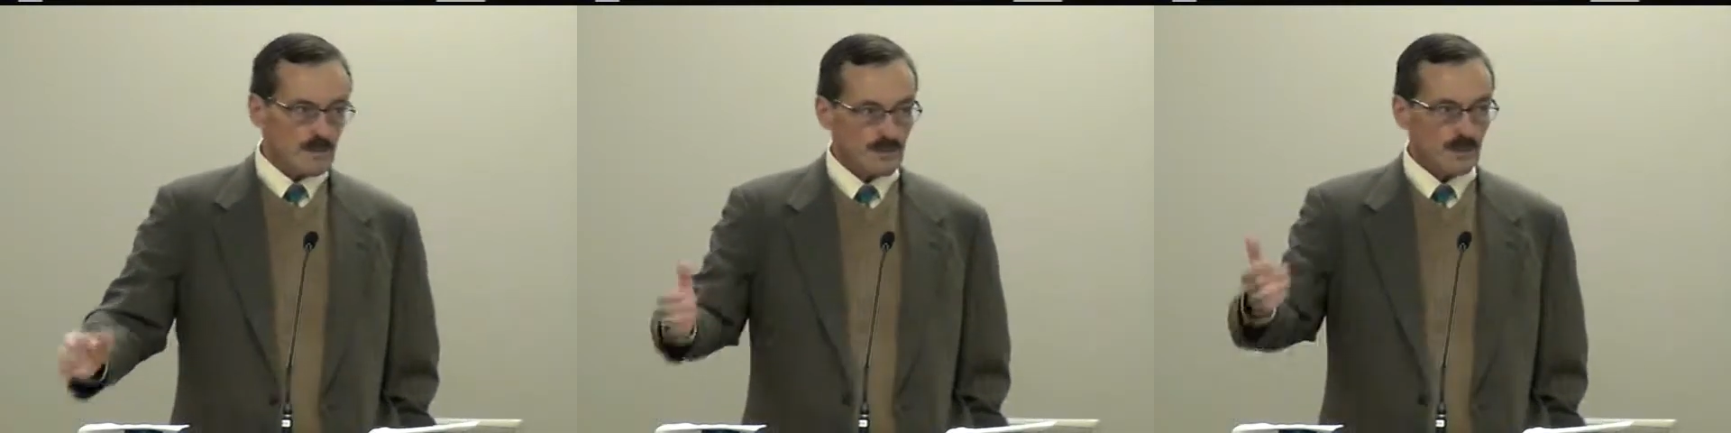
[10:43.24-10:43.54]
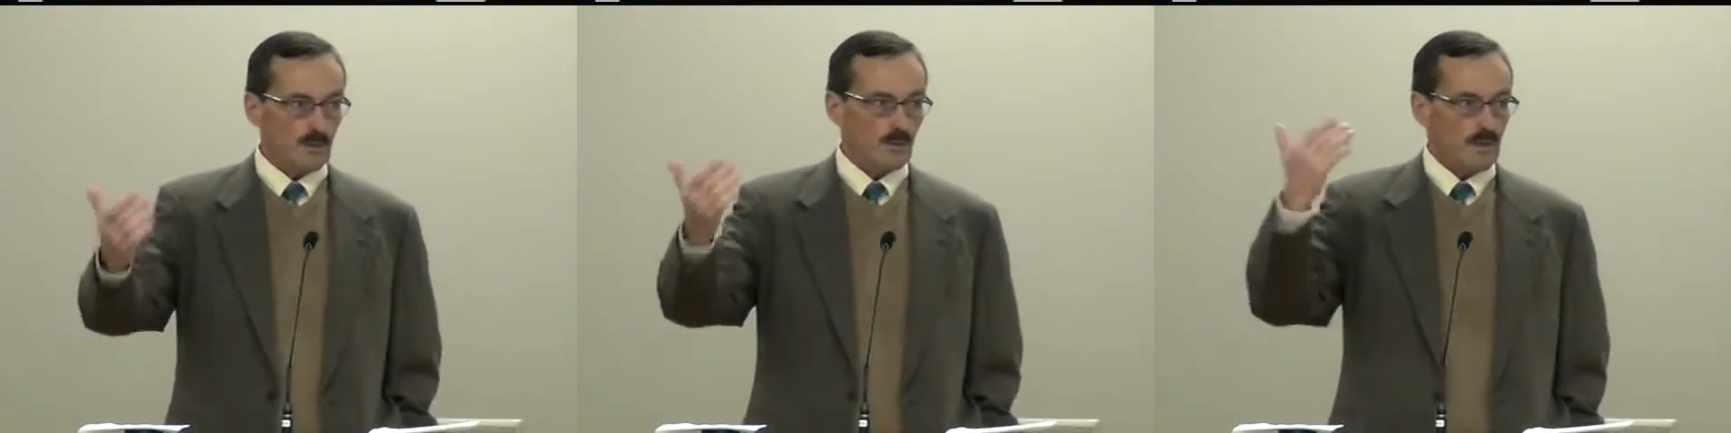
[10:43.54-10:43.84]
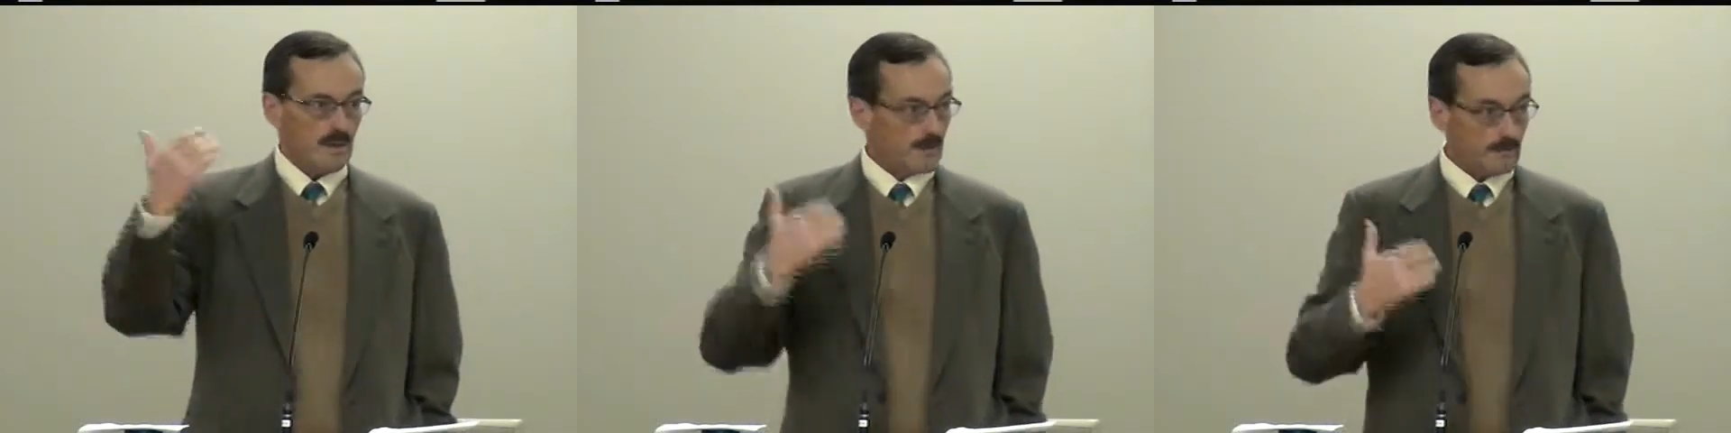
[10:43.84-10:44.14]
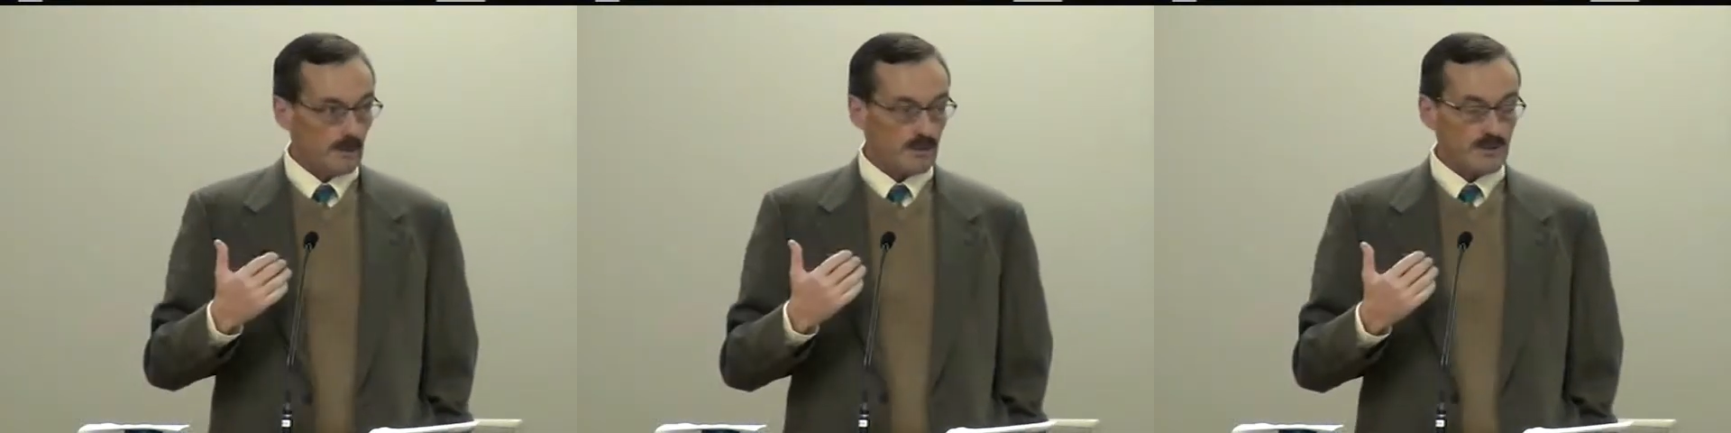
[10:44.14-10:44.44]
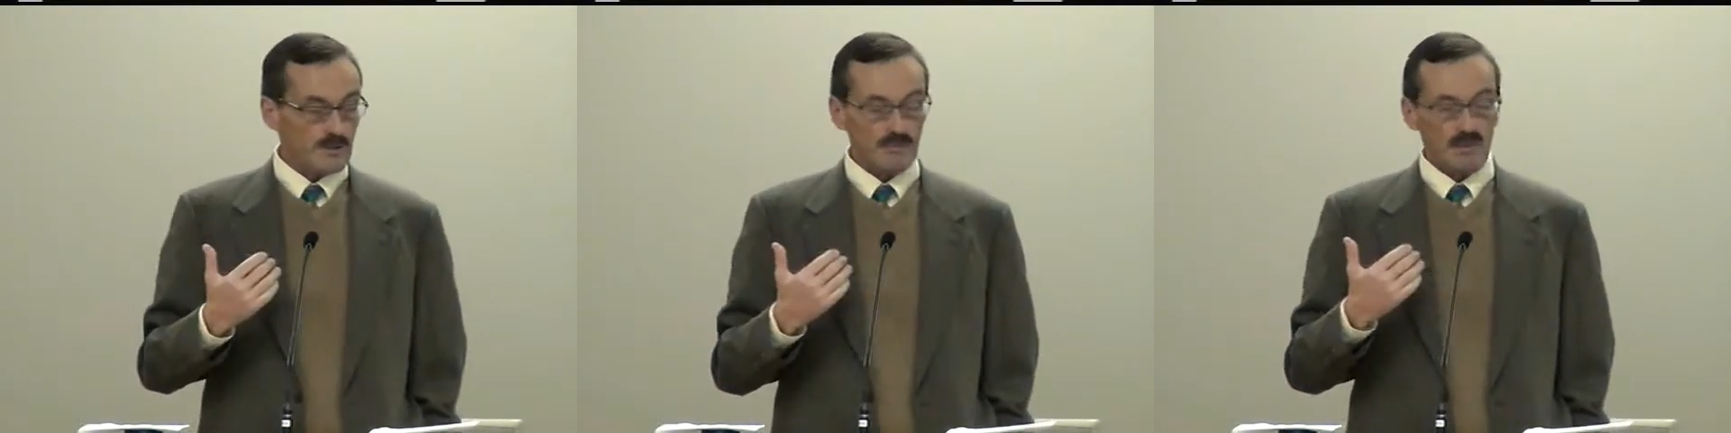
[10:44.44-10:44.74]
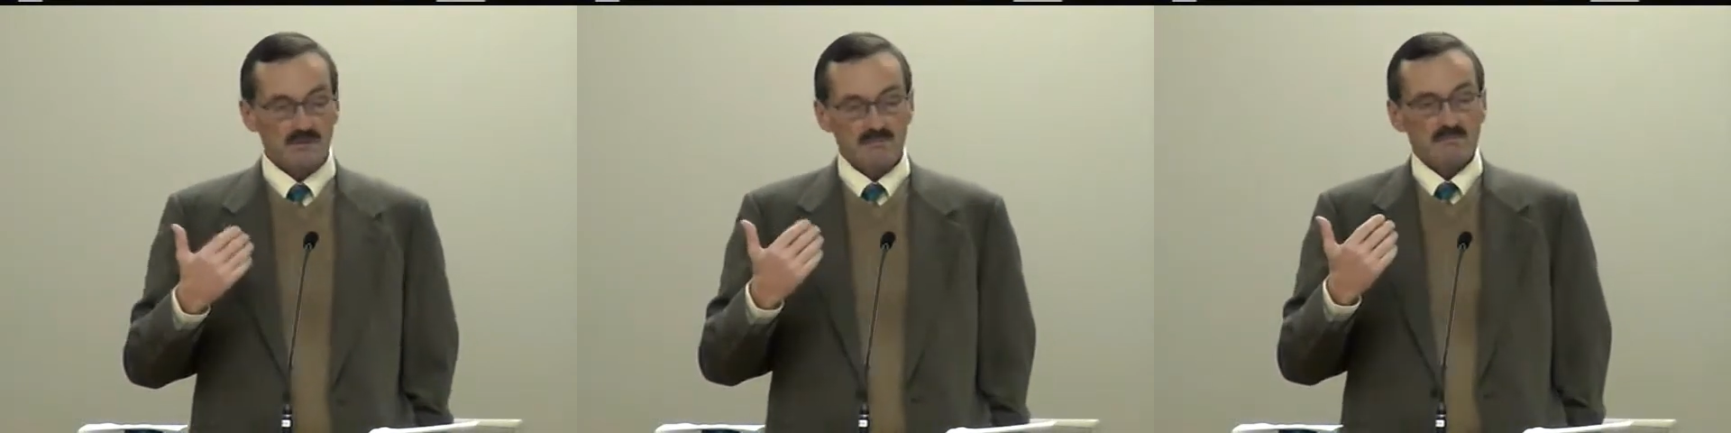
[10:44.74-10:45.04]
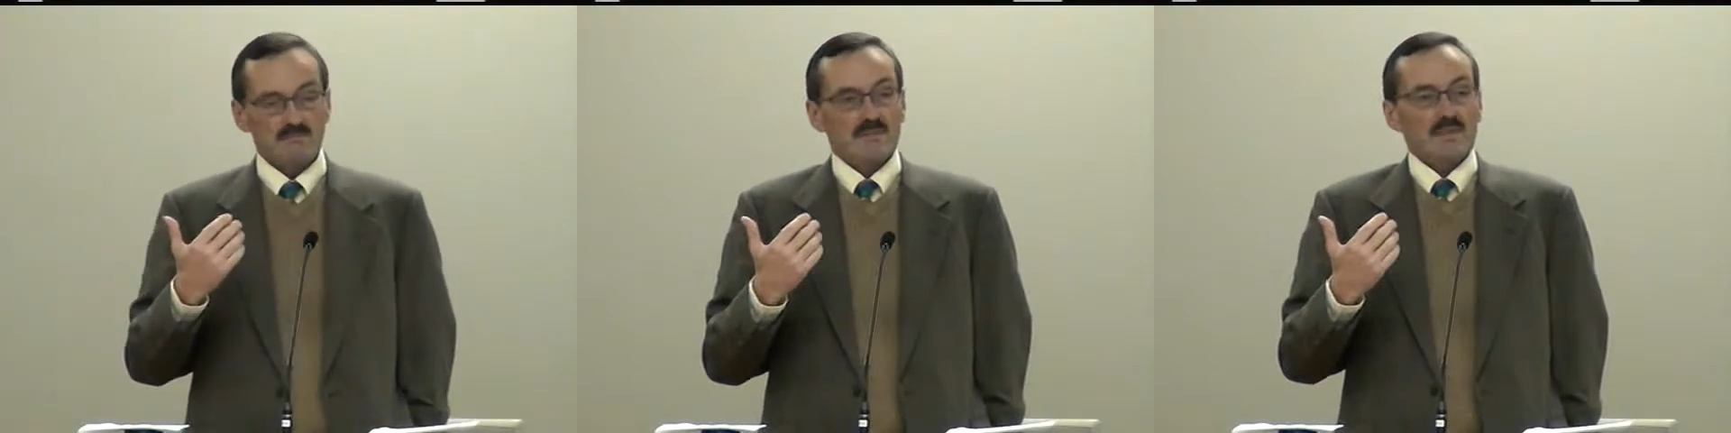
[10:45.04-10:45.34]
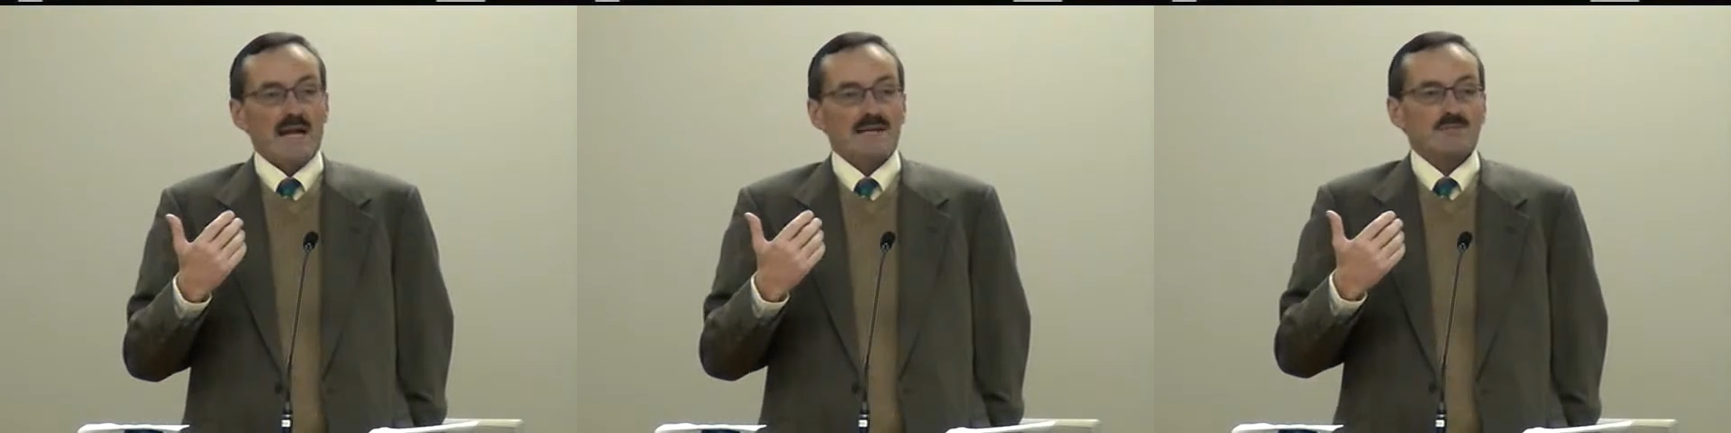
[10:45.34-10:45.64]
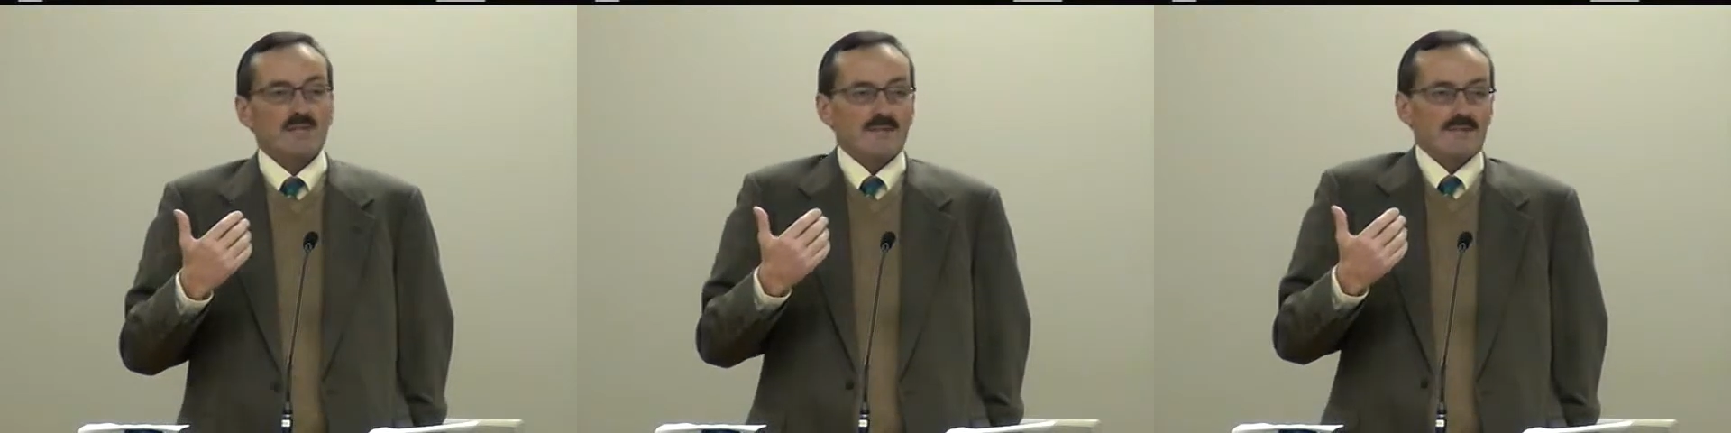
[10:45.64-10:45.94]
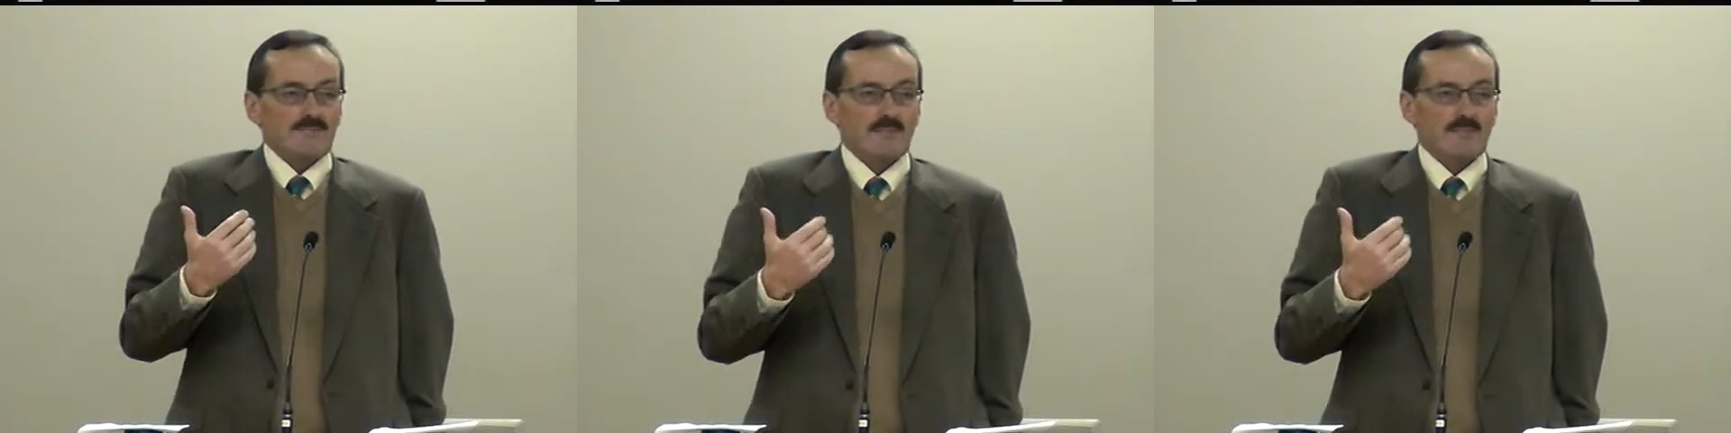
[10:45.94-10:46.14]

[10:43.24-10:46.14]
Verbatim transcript: So the Persians were, in that sense,